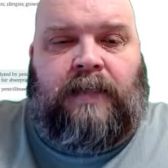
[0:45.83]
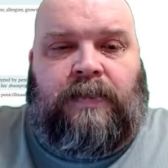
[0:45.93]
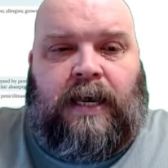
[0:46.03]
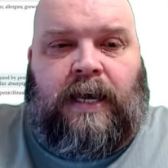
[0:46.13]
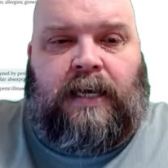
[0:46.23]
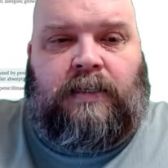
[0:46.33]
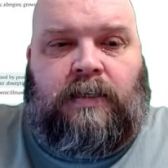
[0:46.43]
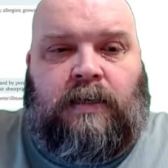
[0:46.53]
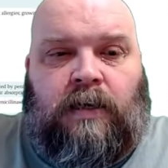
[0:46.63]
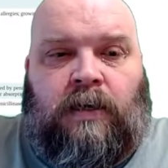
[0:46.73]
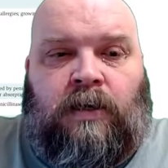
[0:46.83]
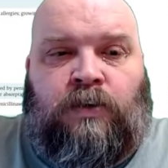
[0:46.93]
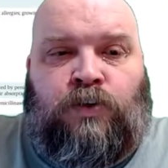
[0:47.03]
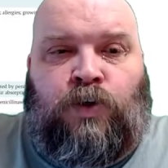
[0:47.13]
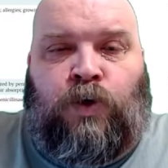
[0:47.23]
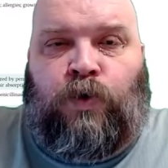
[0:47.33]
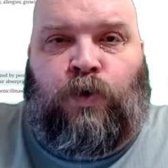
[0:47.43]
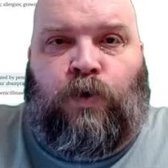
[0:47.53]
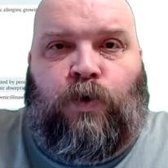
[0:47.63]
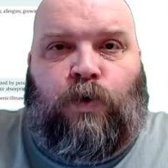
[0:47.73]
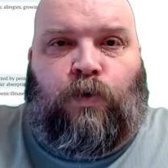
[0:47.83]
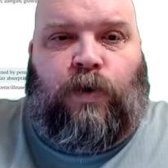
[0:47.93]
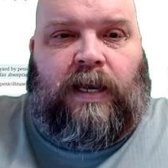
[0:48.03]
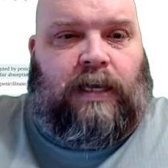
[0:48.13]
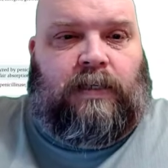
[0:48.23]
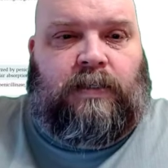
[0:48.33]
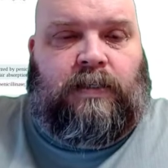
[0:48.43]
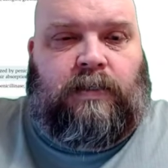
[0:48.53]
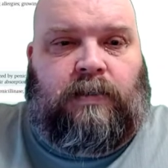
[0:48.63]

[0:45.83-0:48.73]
that 2 rings.